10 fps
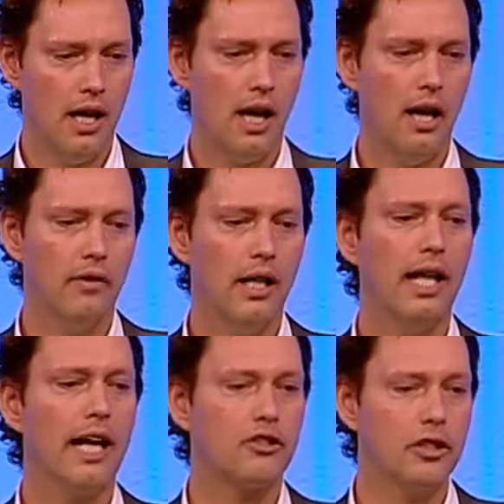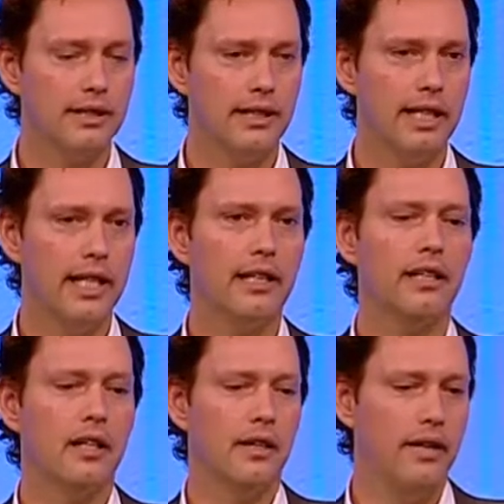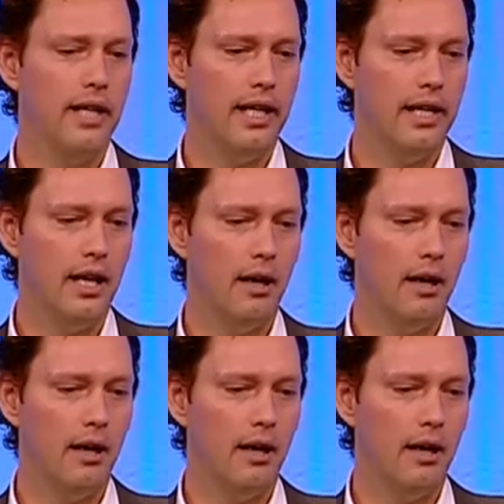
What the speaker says: electricity, the